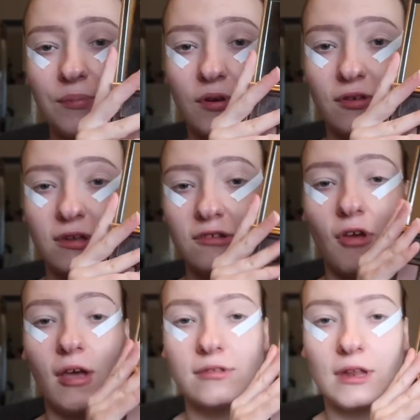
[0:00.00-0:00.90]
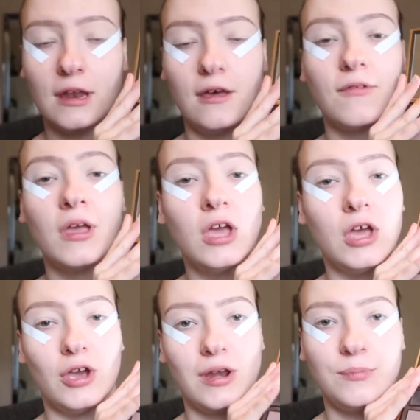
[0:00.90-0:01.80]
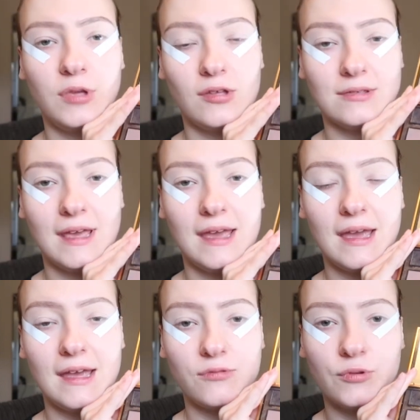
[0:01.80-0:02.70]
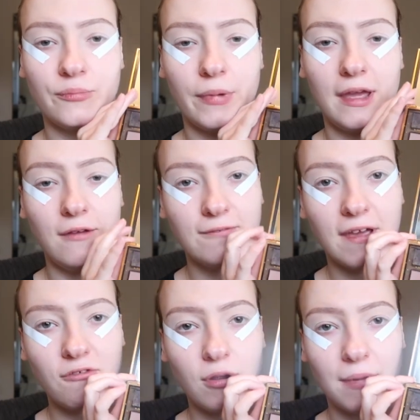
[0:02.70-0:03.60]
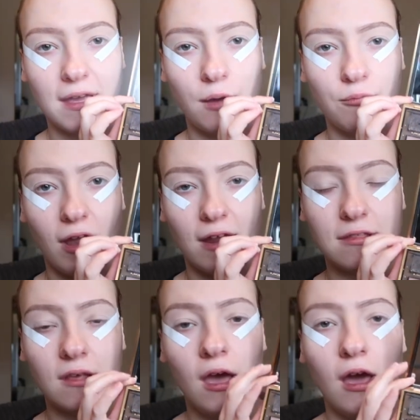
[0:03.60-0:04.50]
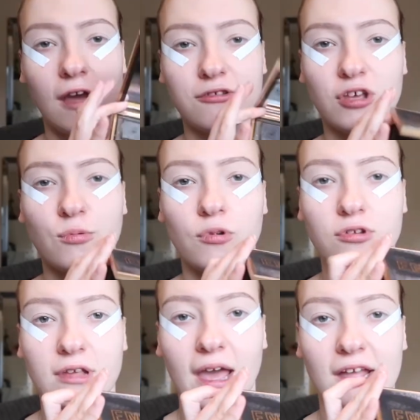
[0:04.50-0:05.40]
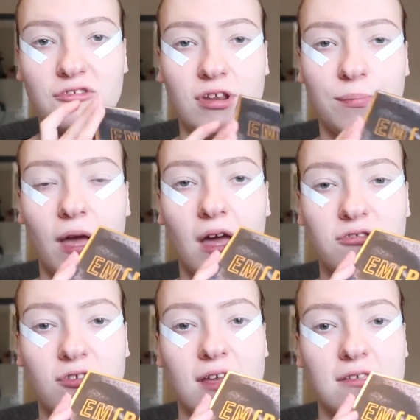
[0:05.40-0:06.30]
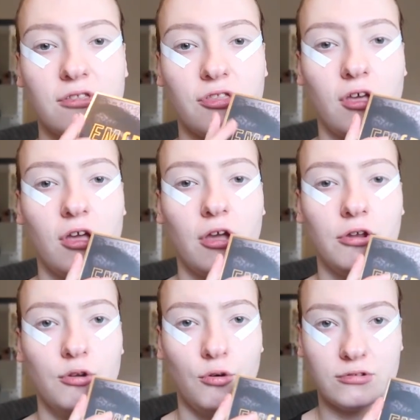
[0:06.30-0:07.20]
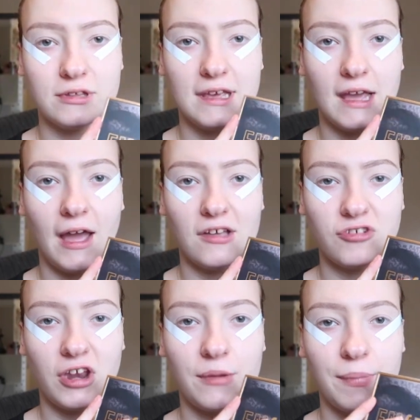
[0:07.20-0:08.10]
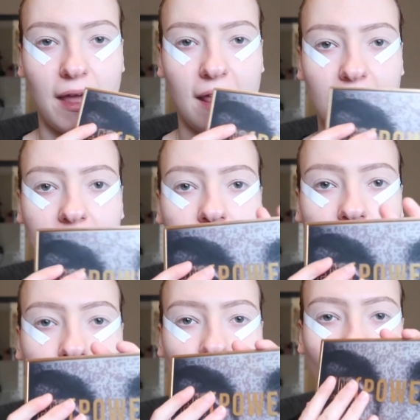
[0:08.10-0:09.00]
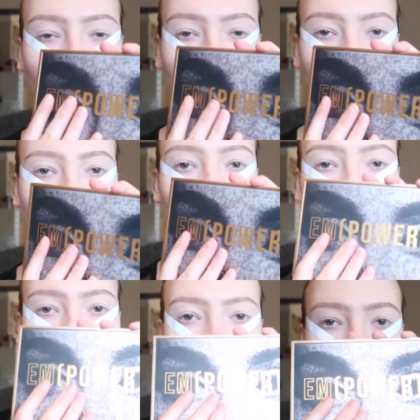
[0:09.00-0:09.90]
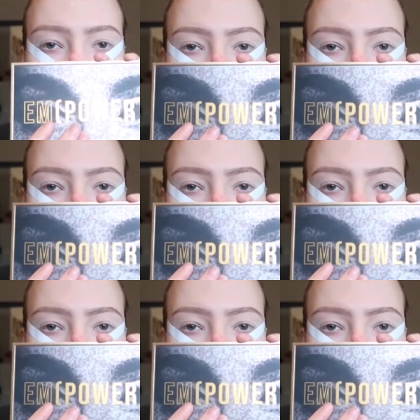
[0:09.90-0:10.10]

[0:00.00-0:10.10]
because I just love Huda Beauty. It is one of my favourite makeup brands. I do want to actually purchase the Naughty eyeshadow palette because it just looks